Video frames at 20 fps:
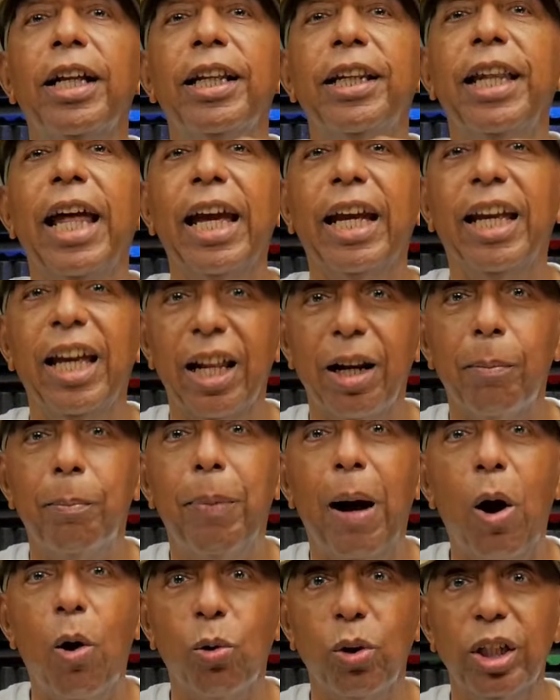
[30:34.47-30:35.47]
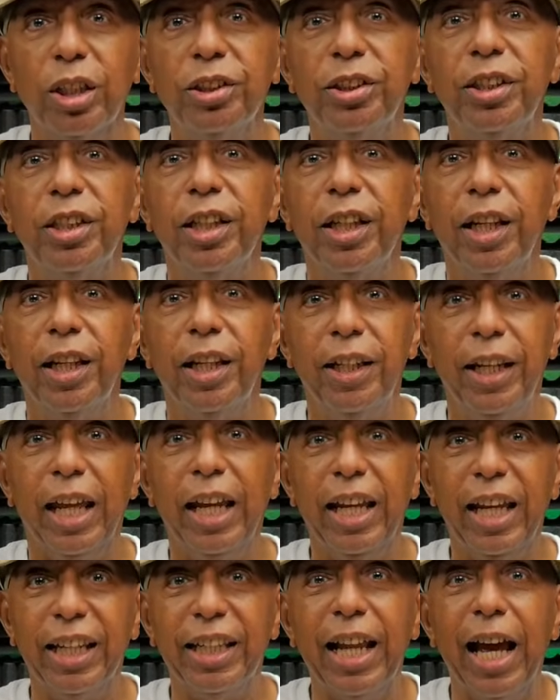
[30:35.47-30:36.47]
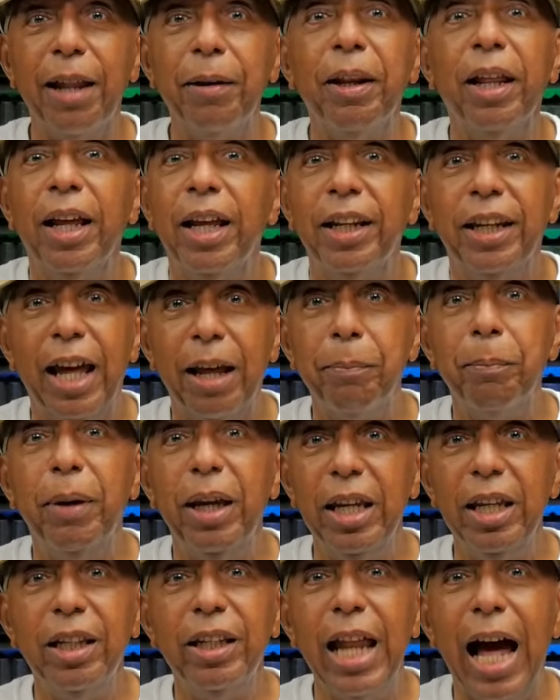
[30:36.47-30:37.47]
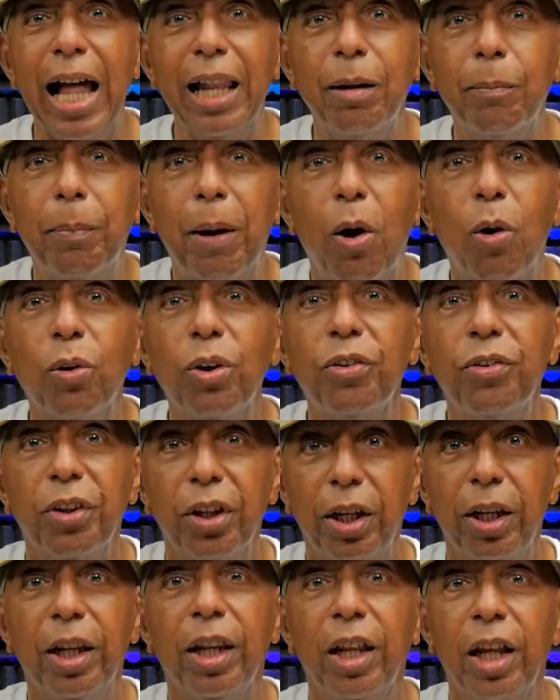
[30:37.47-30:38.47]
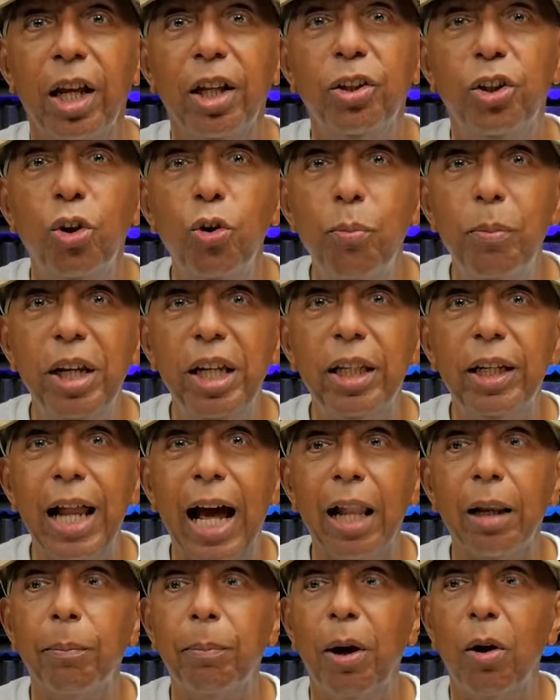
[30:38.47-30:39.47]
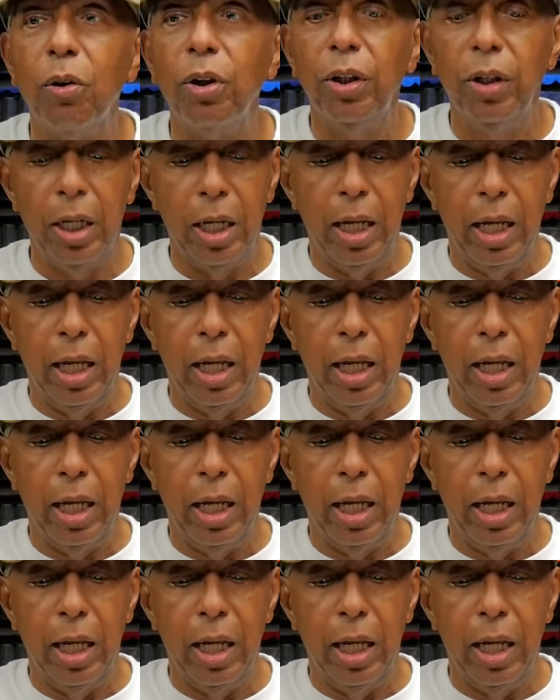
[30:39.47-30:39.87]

they get a bonus. They get that $1 million bonus or the $2 million bonus,